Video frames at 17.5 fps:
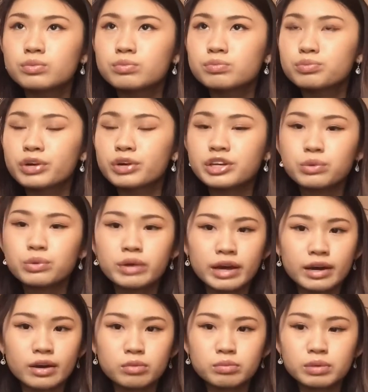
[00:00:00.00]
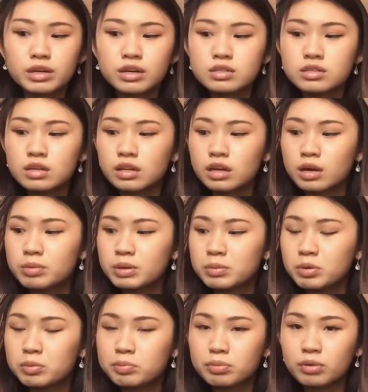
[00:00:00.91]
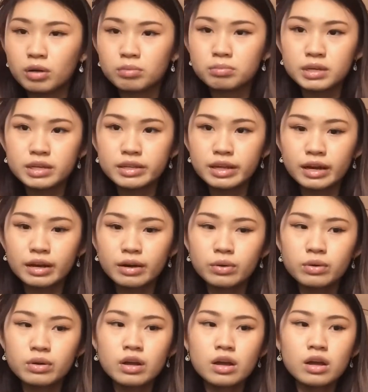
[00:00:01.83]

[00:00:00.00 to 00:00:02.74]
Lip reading: bring you down, because a lot of people brought me down.